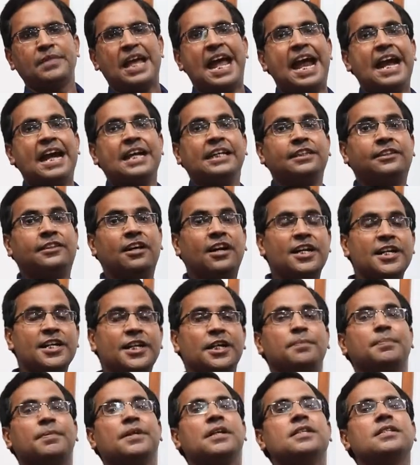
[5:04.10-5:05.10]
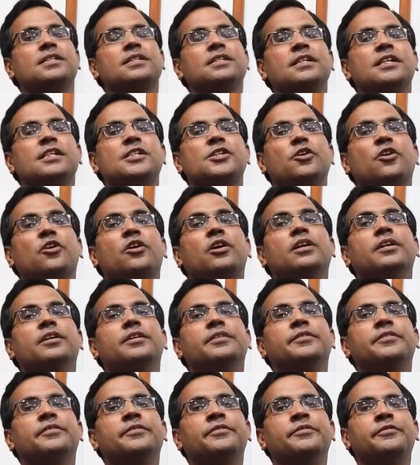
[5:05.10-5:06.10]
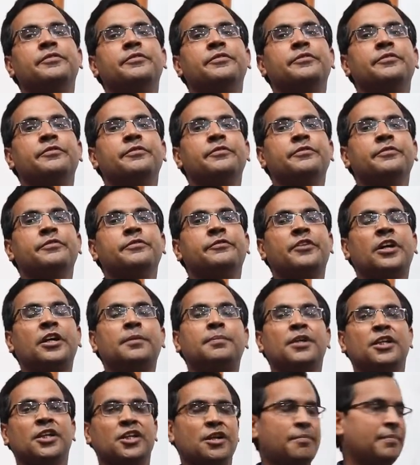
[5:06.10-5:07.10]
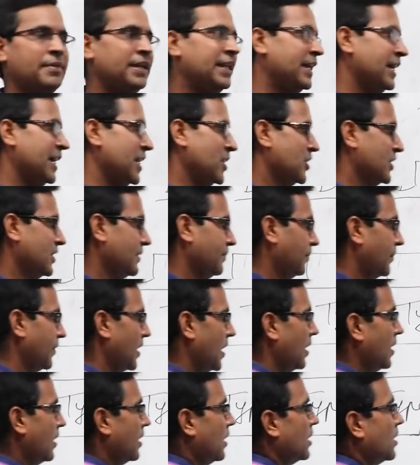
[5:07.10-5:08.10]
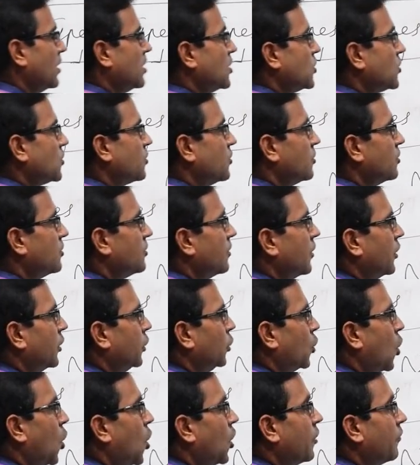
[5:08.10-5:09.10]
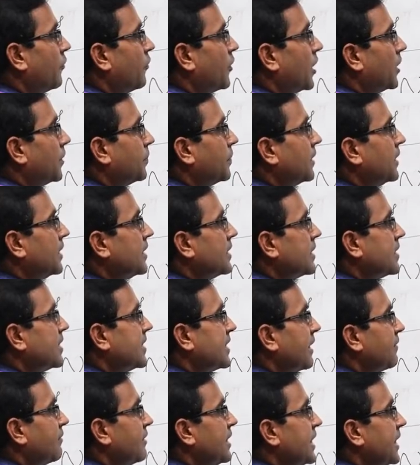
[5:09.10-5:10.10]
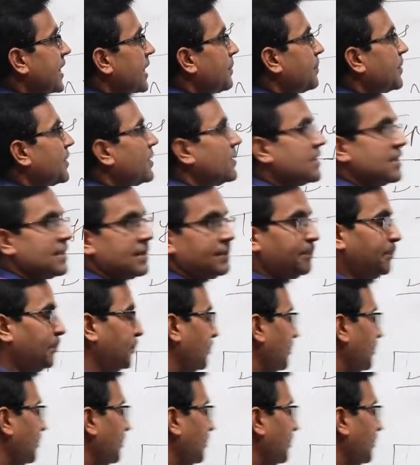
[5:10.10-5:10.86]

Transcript: and 30% is your verbal communication. So, non-verbal is 70%.